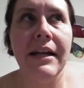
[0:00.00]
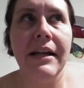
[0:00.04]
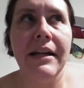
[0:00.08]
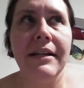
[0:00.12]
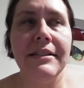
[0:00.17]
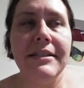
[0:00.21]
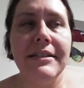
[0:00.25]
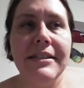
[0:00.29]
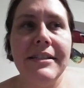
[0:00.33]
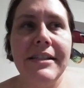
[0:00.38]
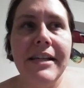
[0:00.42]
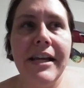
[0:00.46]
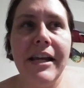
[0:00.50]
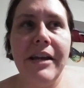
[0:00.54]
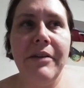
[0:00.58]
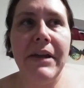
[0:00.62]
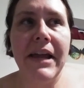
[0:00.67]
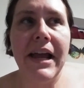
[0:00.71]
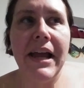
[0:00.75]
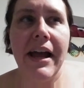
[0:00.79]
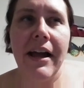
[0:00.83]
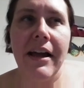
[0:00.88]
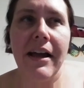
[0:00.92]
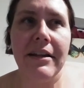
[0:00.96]
Today we
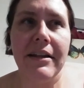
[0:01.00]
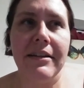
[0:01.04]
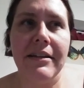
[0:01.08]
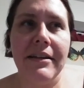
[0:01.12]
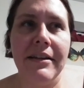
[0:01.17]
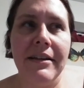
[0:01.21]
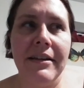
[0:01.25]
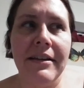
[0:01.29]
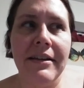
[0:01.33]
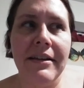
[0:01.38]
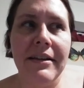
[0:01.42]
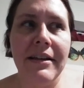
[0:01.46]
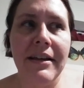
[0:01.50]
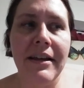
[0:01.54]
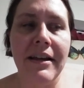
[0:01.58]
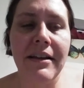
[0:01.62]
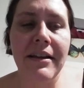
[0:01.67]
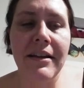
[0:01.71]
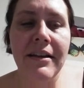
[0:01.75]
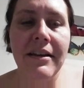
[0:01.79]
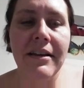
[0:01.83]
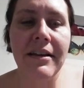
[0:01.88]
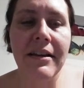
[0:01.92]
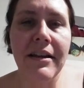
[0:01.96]
had,
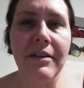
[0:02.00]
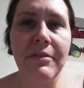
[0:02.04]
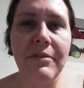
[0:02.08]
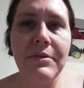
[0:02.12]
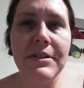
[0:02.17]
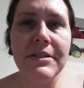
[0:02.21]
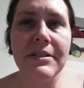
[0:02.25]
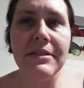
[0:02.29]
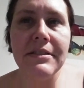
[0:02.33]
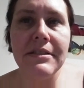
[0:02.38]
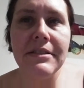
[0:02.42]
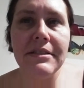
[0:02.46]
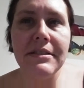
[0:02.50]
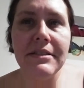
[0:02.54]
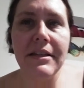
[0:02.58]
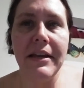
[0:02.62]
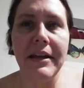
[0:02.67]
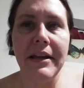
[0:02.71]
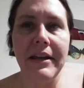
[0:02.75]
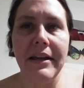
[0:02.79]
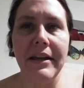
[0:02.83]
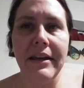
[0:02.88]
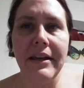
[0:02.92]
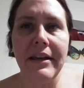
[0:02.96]
I wouldn't
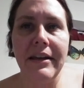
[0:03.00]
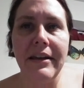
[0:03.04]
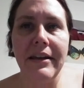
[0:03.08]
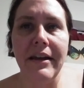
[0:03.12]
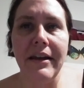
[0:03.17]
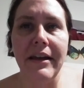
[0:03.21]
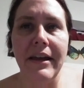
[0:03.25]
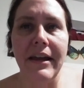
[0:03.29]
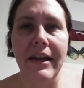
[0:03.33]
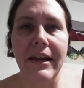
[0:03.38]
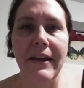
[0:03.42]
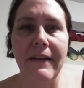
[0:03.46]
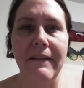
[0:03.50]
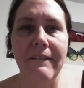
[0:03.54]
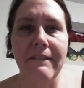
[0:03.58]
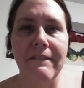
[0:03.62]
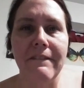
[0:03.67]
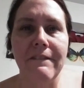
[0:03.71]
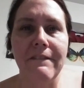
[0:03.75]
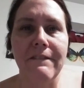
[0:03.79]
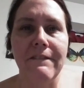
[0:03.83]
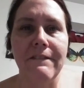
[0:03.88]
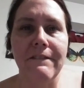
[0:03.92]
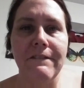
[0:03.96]
say a
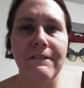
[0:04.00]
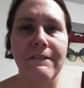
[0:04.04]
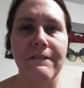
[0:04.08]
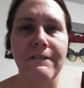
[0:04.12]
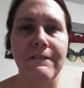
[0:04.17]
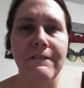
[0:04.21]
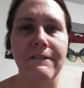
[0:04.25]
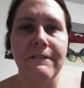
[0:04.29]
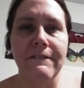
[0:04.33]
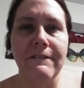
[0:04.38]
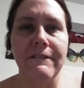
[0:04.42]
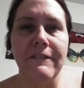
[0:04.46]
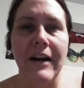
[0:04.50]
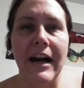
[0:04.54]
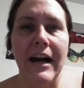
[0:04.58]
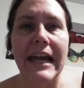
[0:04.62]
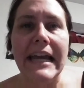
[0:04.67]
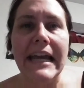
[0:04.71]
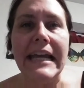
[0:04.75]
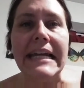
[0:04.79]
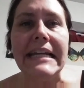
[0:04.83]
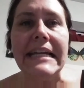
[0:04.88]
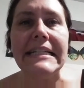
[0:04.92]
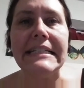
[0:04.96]

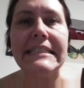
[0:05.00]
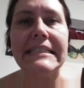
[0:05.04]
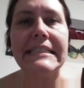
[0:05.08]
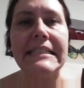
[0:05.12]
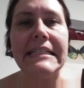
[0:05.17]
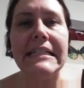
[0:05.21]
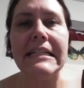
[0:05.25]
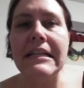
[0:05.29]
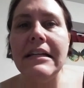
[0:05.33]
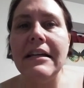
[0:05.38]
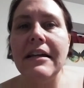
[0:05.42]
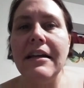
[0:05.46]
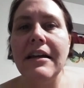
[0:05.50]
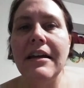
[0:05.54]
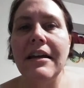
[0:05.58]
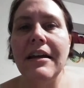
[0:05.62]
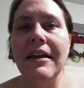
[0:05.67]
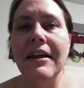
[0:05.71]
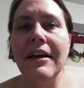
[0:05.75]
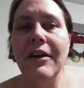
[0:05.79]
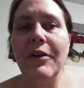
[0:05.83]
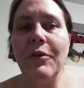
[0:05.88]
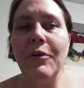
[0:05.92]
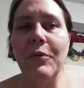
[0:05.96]
fight.
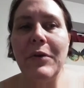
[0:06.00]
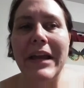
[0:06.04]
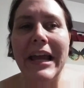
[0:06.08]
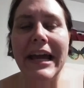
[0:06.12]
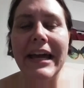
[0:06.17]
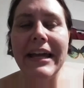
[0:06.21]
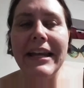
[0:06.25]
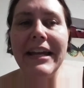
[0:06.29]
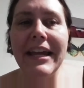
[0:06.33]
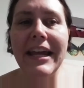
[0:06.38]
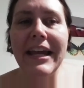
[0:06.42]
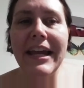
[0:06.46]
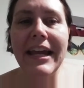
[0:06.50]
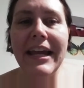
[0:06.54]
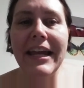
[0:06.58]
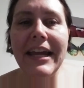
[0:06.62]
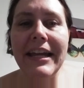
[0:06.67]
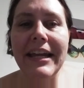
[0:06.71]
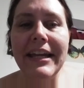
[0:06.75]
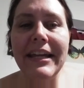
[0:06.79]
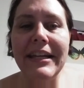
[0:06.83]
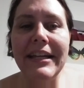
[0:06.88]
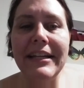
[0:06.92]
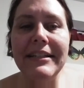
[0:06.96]
We had
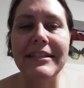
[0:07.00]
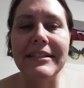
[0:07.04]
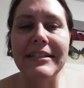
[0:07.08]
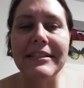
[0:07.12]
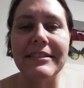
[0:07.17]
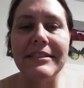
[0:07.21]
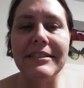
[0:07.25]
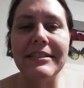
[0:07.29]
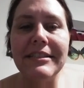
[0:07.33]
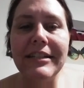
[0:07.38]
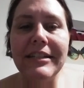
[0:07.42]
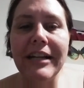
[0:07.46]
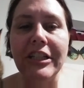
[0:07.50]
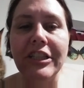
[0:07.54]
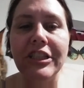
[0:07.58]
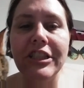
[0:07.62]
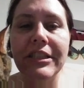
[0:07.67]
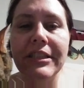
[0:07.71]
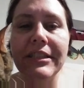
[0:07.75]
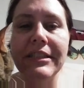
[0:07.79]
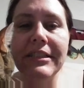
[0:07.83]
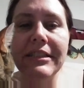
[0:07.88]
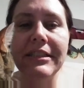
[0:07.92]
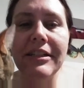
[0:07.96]
a
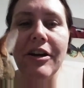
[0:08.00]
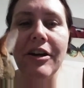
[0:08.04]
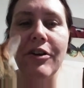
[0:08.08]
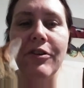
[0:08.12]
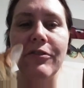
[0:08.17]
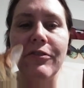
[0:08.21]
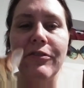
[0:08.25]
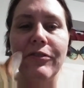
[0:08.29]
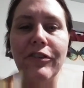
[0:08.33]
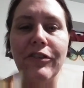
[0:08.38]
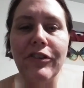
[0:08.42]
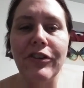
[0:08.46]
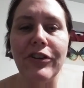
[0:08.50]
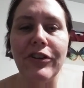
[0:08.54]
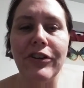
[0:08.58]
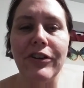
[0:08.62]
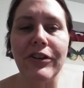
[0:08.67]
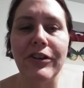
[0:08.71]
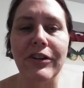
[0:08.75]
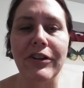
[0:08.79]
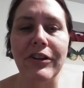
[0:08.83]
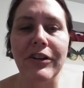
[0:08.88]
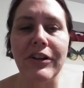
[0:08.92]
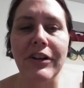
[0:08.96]
discussion
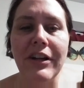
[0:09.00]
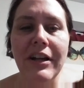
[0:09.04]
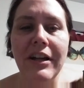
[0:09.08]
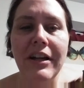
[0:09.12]
over